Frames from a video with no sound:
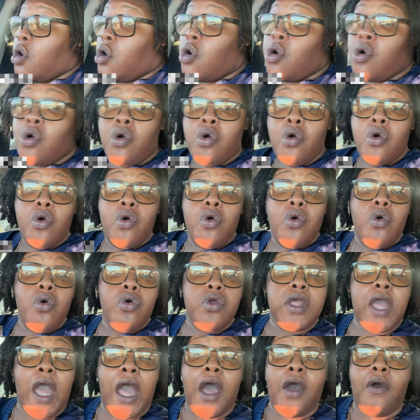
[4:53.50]

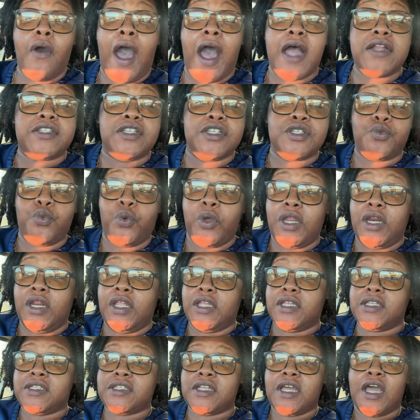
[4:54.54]
Ooh. y'all, I just
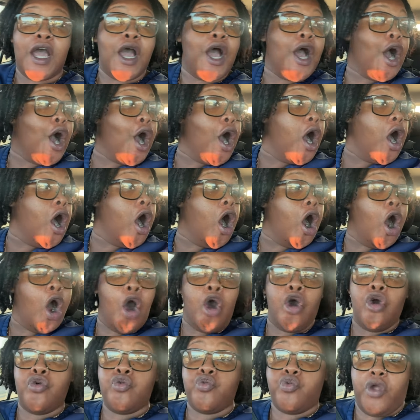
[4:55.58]
witnessed a
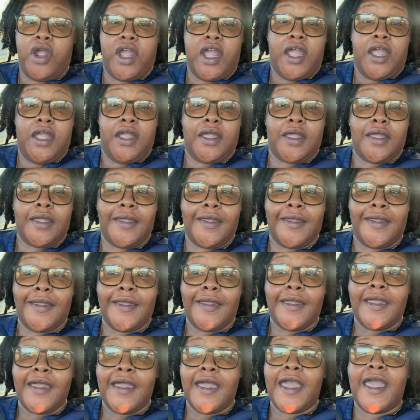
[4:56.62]
whole wreck.
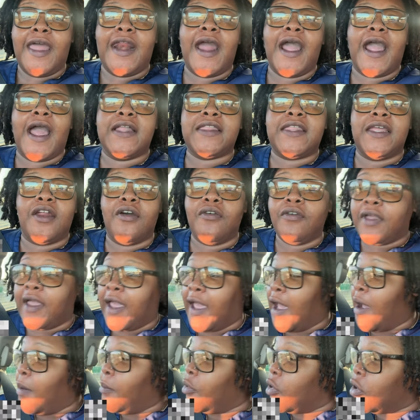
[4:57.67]
And I got that on
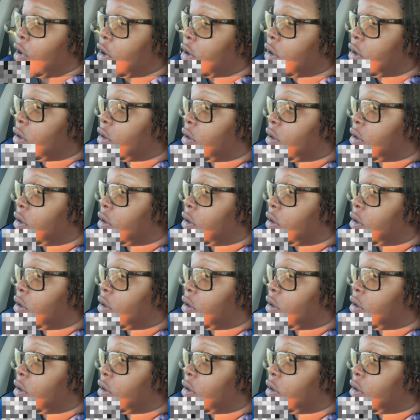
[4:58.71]
camera.